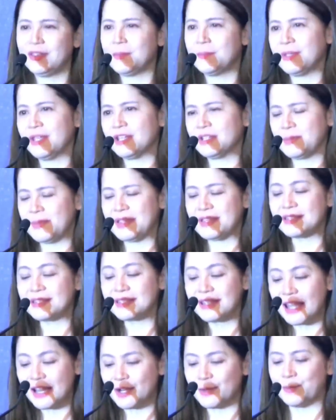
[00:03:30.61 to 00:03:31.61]
Today, the
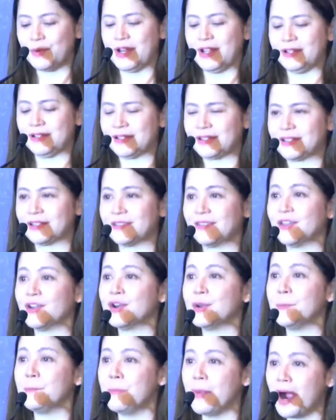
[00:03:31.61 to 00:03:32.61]
BSP
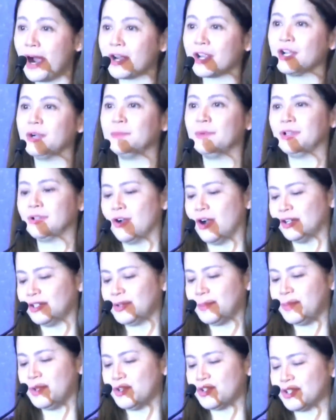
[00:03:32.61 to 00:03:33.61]
celebrates the remarkable
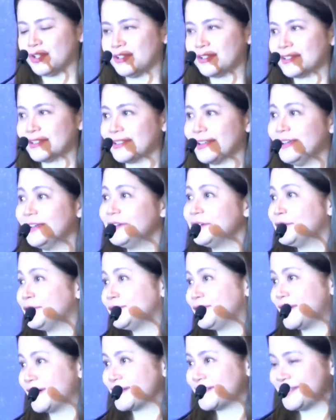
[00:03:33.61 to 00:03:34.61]
contributions
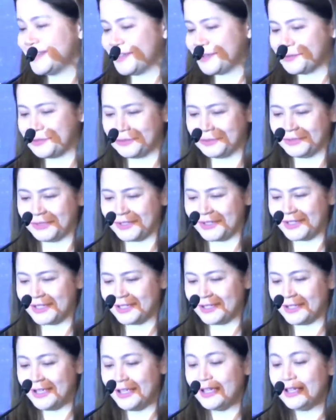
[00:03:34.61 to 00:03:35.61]
of our
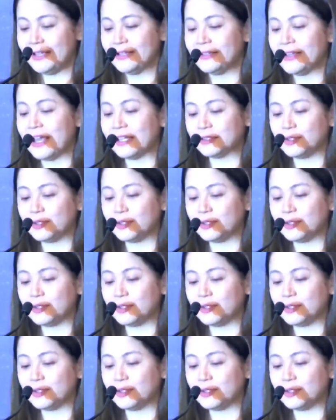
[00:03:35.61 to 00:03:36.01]
stakeholders,